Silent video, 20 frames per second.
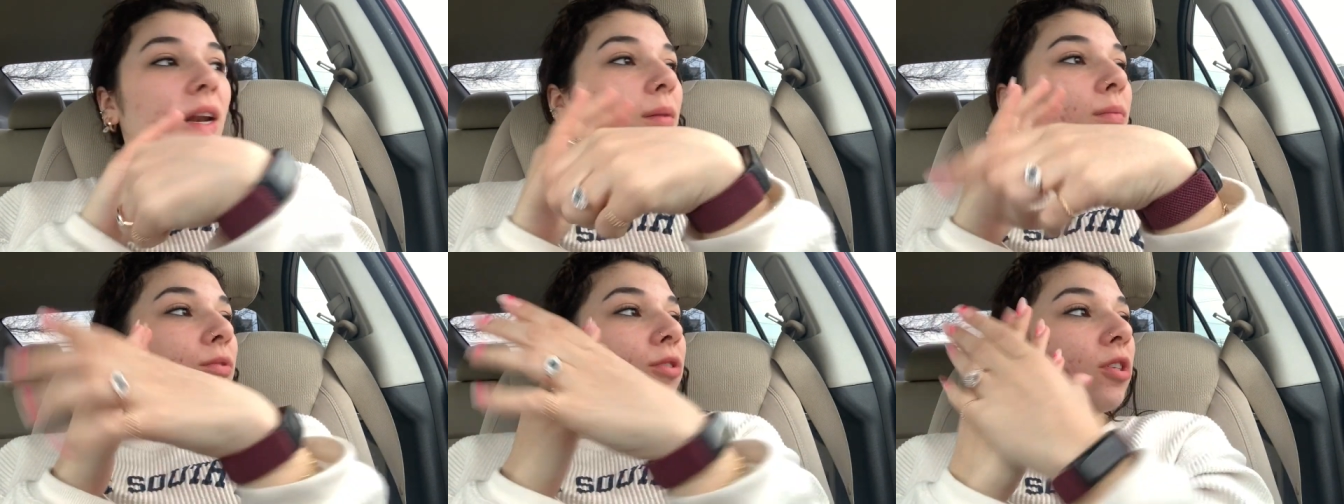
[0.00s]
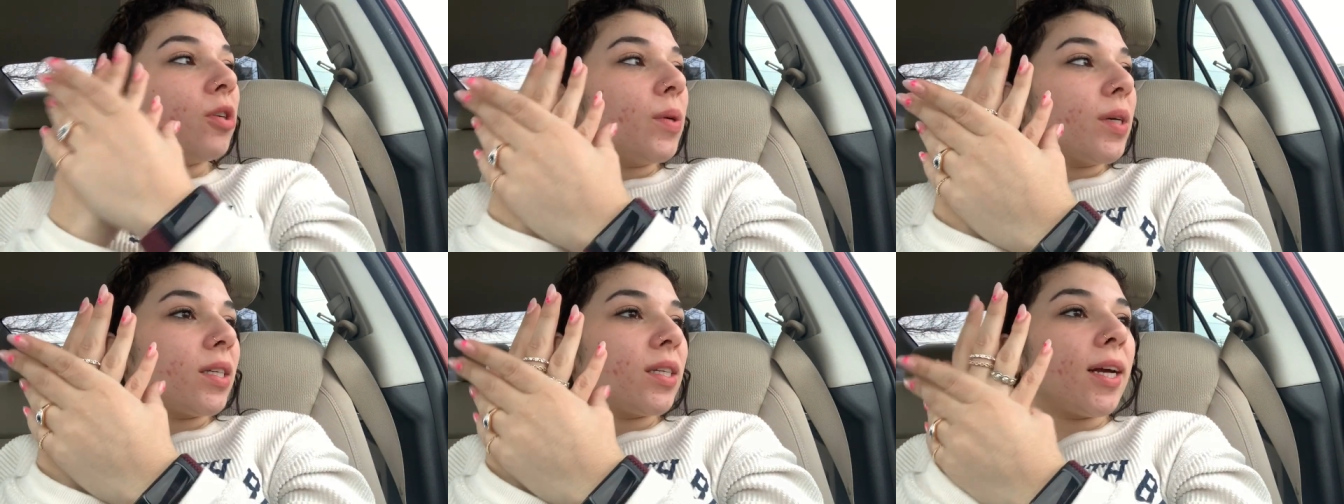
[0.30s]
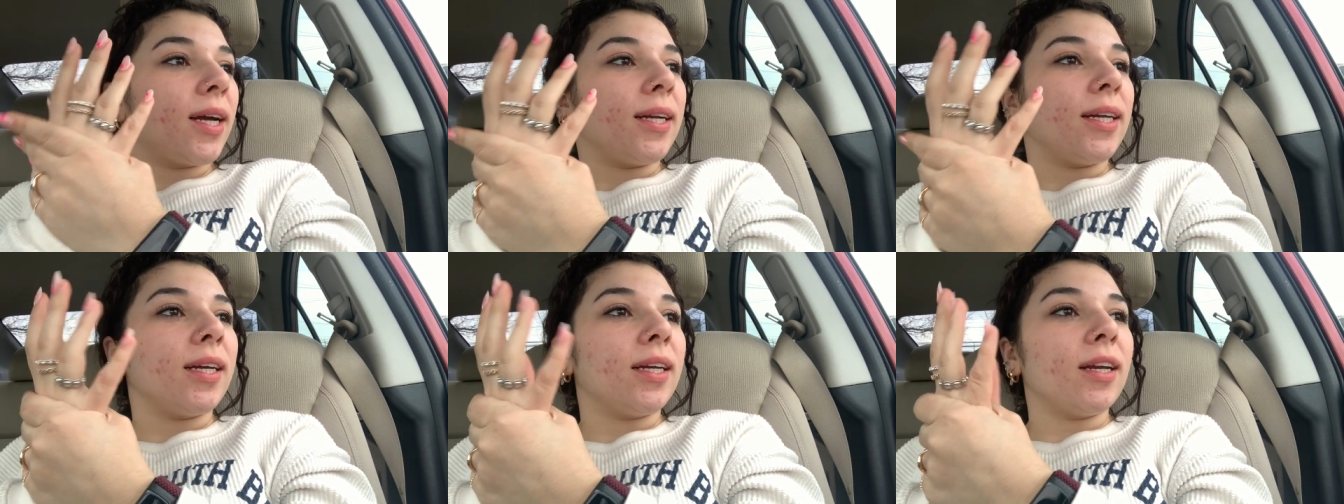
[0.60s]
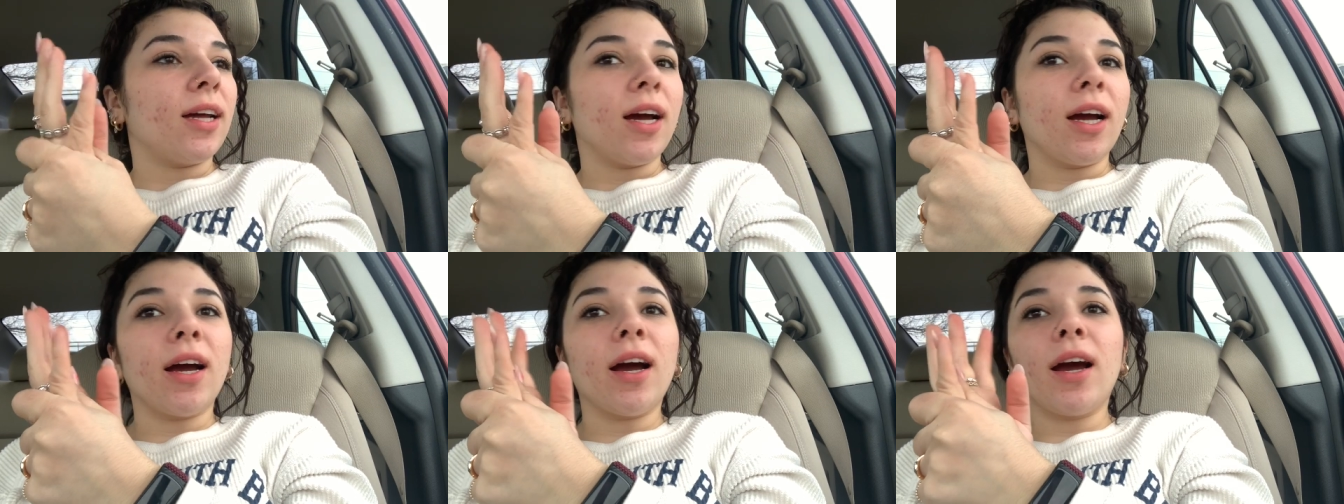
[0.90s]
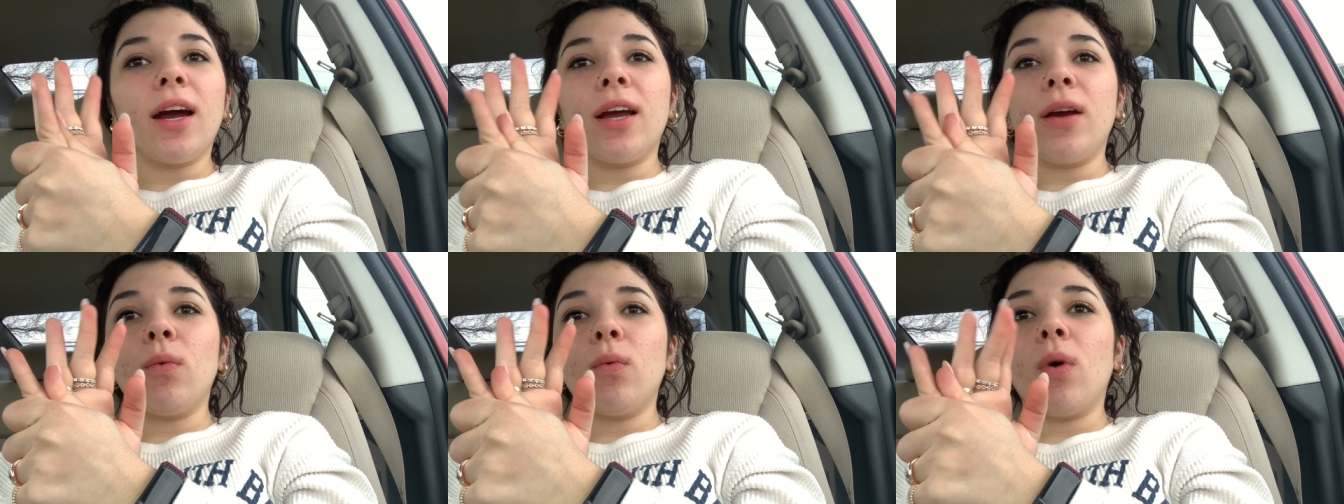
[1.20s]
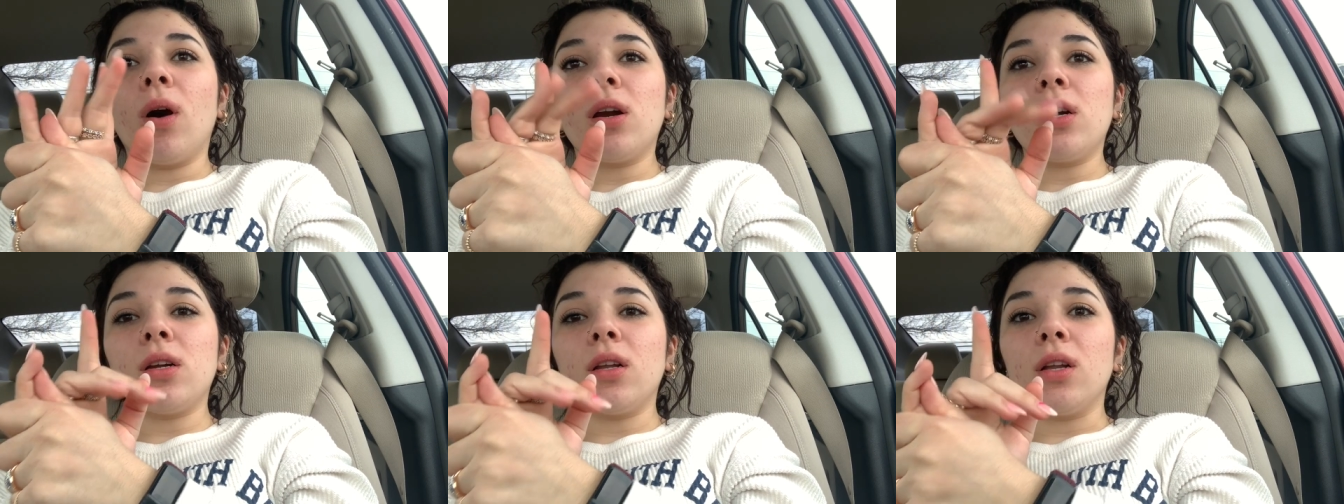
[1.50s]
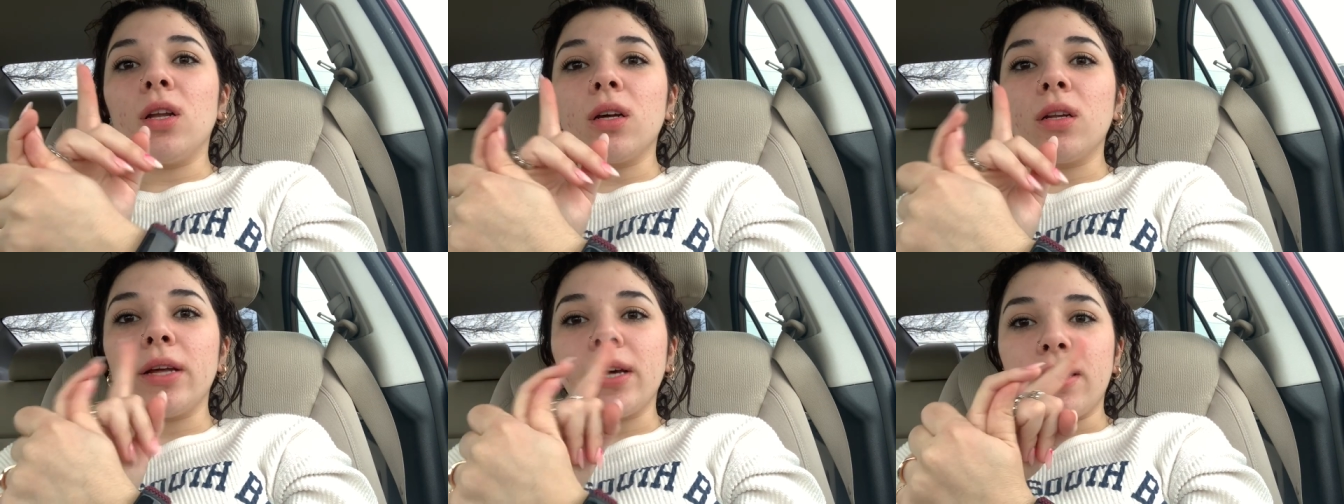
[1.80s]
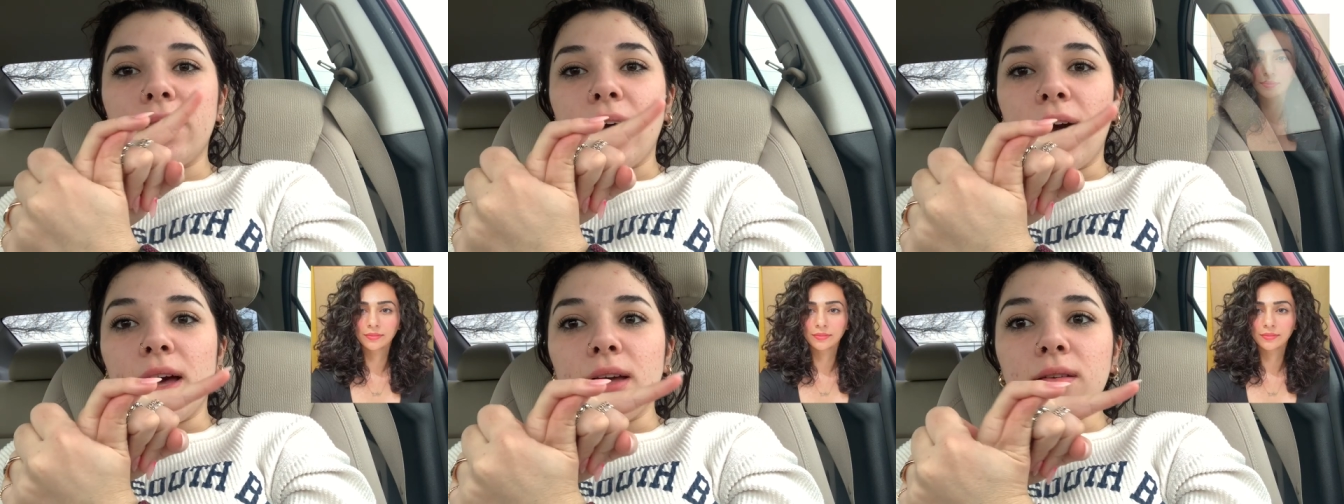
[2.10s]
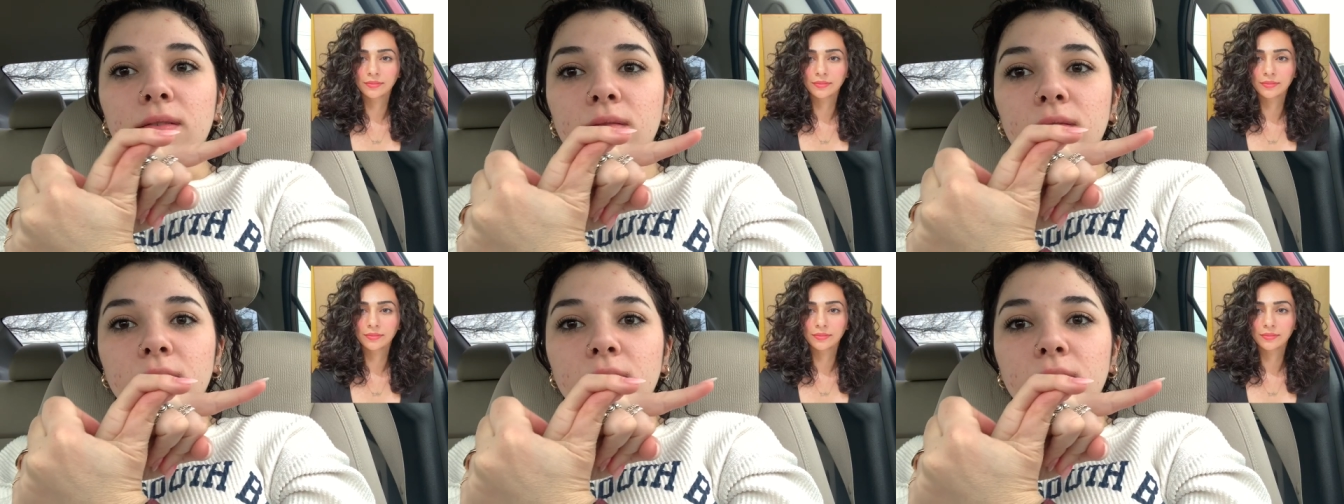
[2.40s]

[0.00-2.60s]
I'm so excited. I wanted to look like that.